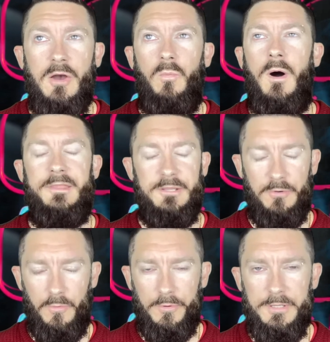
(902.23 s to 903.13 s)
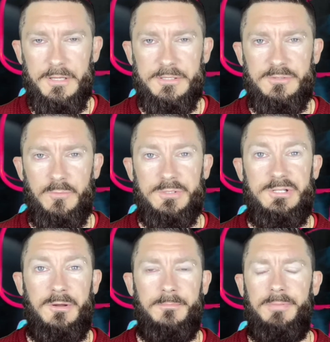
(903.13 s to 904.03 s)
why the audience was
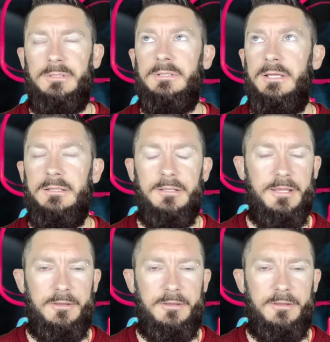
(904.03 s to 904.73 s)
completely